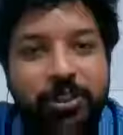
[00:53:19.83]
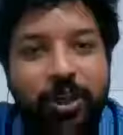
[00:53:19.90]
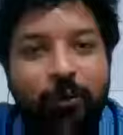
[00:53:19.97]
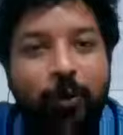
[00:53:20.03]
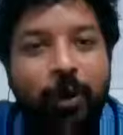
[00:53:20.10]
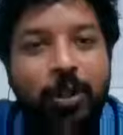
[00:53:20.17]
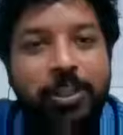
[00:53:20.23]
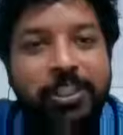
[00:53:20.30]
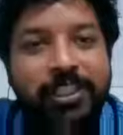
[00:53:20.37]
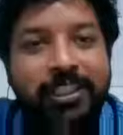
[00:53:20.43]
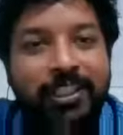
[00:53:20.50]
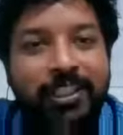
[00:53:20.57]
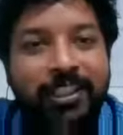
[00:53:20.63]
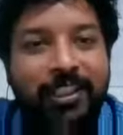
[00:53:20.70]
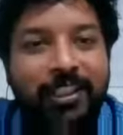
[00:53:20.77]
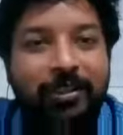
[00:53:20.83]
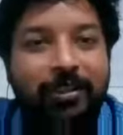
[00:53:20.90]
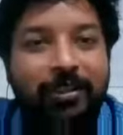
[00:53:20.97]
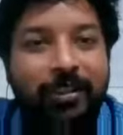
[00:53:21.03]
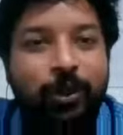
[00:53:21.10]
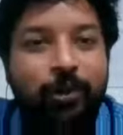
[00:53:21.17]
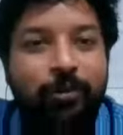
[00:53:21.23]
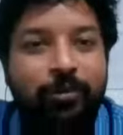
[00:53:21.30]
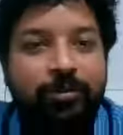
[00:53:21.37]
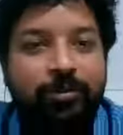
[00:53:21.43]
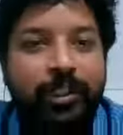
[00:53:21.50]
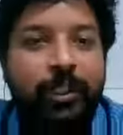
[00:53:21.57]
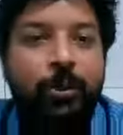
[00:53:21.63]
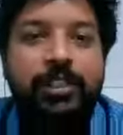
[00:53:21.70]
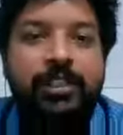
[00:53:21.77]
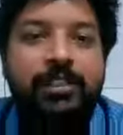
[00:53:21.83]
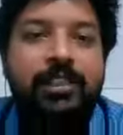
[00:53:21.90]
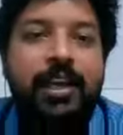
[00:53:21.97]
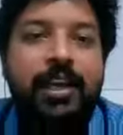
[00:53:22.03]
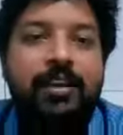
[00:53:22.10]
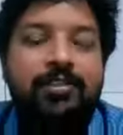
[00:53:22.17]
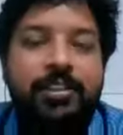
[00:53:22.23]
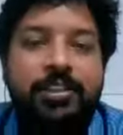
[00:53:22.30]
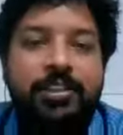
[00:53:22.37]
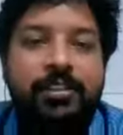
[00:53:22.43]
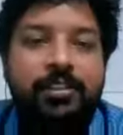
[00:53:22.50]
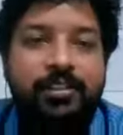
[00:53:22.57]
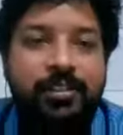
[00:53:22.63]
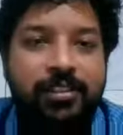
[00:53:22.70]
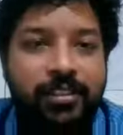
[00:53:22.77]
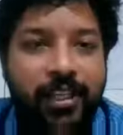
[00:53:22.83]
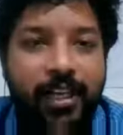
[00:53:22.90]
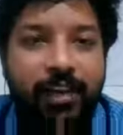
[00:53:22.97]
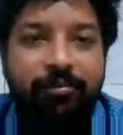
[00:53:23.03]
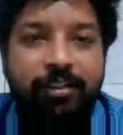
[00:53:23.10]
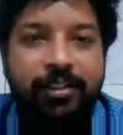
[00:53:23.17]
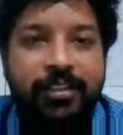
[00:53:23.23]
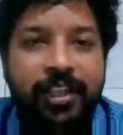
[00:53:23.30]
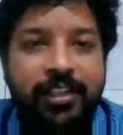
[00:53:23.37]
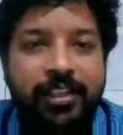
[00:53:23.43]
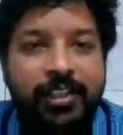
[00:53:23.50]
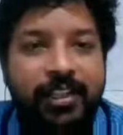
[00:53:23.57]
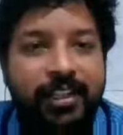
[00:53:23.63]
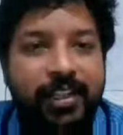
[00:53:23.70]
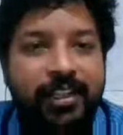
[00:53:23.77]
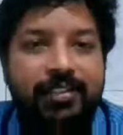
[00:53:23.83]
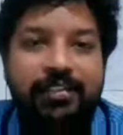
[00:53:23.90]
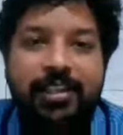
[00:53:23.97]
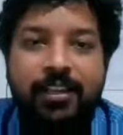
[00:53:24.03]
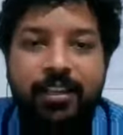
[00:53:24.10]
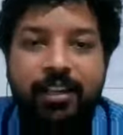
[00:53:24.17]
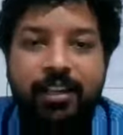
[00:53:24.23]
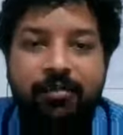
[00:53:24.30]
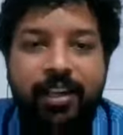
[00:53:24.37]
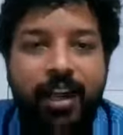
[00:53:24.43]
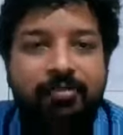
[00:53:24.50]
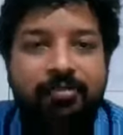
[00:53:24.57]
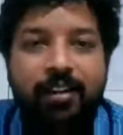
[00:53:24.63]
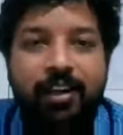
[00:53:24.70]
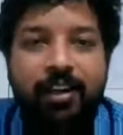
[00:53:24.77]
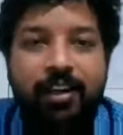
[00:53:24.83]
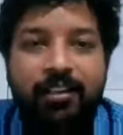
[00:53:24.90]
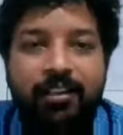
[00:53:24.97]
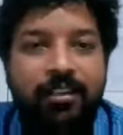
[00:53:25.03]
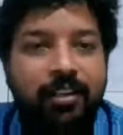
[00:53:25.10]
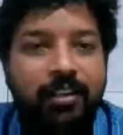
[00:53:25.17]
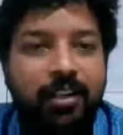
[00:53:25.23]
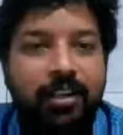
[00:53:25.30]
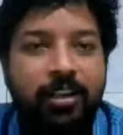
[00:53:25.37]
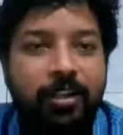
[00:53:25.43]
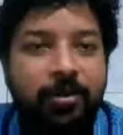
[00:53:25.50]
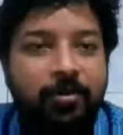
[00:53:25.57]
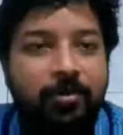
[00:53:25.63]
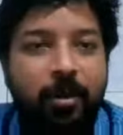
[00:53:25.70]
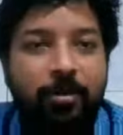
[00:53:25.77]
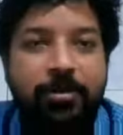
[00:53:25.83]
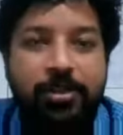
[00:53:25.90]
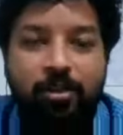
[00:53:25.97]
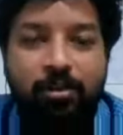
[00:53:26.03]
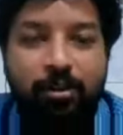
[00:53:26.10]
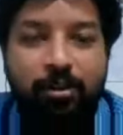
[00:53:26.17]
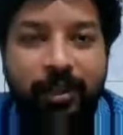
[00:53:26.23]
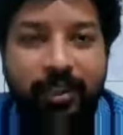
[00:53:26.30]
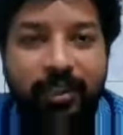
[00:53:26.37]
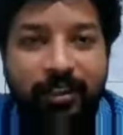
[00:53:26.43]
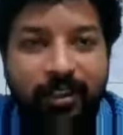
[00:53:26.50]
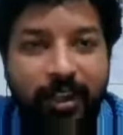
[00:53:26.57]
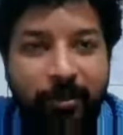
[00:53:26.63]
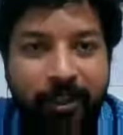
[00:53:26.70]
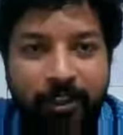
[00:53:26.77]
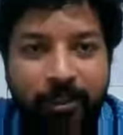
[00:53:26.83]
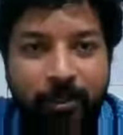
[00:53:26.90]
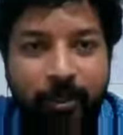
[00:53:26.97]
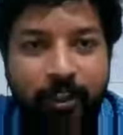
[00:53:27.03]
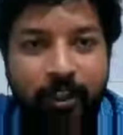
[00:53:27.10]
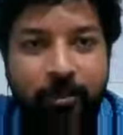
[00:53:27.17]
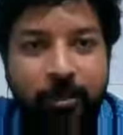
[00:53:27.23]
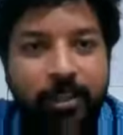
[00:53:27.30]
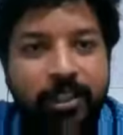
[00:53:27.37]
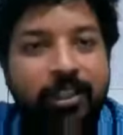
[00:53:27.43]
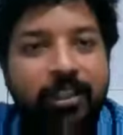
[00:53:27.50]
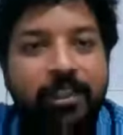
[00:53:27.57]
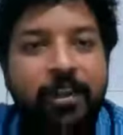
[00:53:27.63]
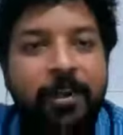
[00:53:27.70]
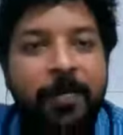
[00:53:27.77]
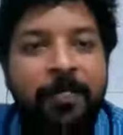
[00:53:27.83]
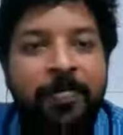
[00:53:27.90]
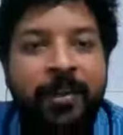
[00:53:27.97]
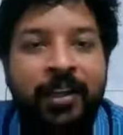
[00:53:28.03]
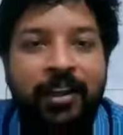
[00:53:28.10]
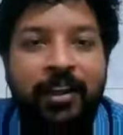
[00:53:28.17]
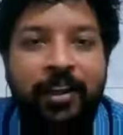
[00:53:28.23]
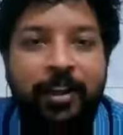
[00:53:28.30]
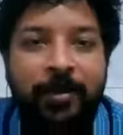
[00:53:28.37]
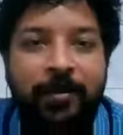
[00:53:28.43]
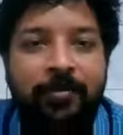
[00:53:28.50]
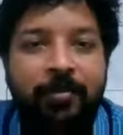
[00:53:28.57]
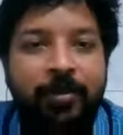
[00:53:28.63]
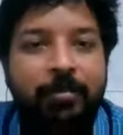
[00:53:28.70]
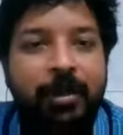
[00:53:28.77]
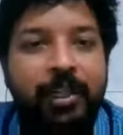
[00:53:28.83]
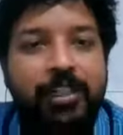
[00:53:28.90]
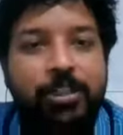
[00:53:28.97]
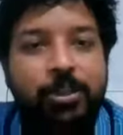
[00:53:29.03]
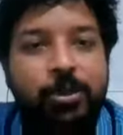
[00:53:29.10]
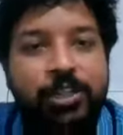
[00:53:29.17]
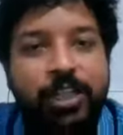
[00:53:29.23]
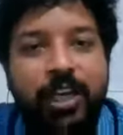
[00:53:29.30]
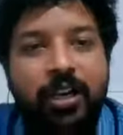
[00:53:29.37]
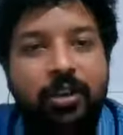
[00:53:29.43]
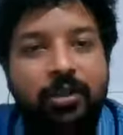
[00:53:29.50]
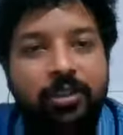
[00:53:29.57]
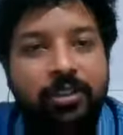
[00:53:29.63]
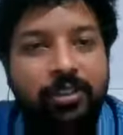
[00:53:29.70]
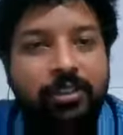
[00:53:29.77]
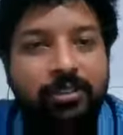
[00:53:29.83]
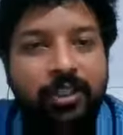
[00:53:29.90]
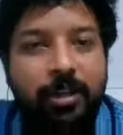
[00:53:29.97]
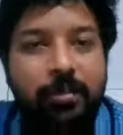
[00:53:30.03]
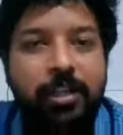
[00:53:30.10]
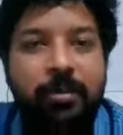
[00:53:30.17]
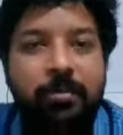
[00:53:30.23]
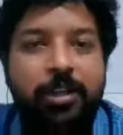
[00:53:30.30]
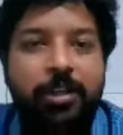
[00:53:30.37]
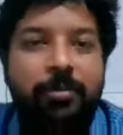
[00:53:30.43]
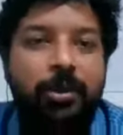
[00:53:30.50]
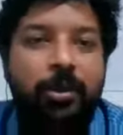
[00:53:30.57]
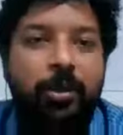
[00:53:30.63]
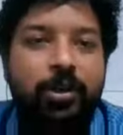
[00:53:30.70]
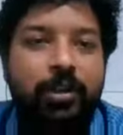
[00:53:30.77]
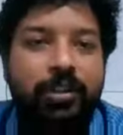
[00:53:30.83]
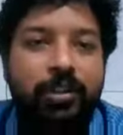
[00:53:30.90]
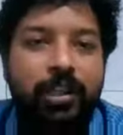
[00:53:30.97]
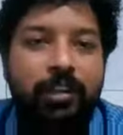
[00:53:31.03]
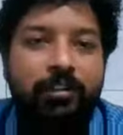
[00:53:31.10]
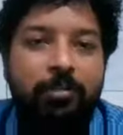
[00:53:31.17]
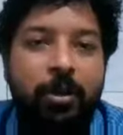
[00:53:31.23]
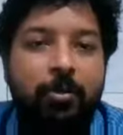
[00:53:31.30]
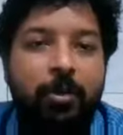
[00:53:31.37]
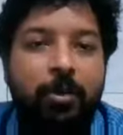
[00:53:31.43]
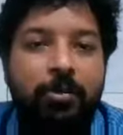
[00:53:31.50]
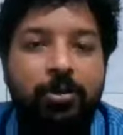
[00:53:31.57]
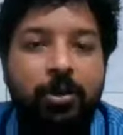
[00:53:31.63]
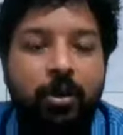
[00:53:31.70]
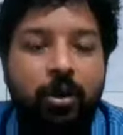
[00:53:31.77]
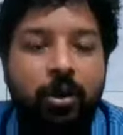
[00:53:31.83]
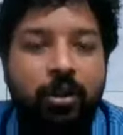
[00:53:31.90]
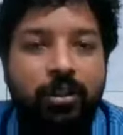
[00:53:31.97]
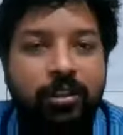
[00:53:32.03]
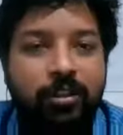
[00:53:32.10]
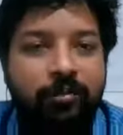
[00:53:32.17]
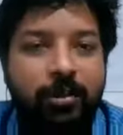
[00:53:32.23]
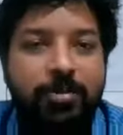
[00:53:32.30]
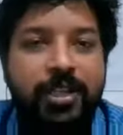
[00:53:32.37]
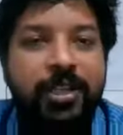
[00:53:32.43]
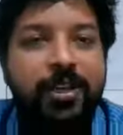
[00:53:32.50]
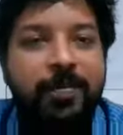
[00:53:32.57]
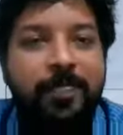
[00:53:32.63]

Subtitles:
watching, we do this live sessions every Saturday. Next Saturday, we have another promiser who will be coming and talking about it. Please do check out www.livingmypromise.org website